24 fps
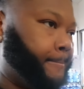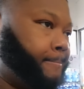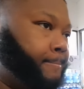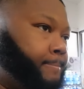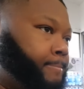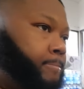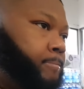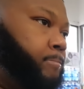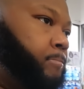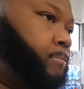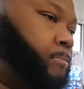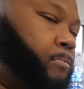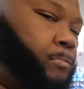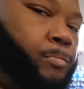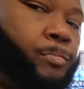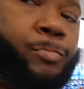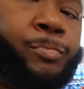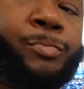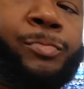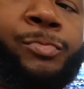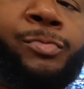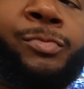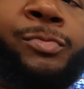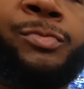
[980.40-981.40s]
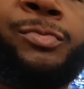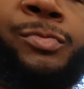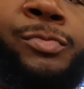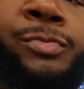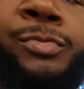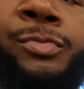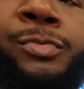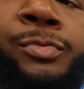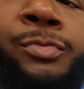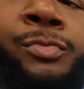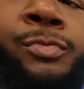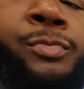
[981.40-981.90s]
I love the smell of
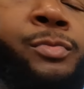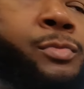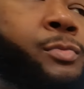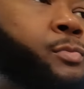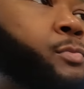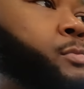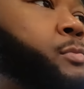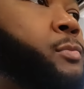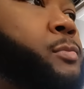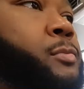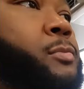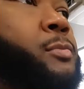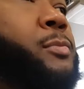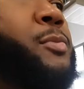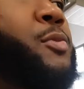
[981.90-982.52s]
Home Depot.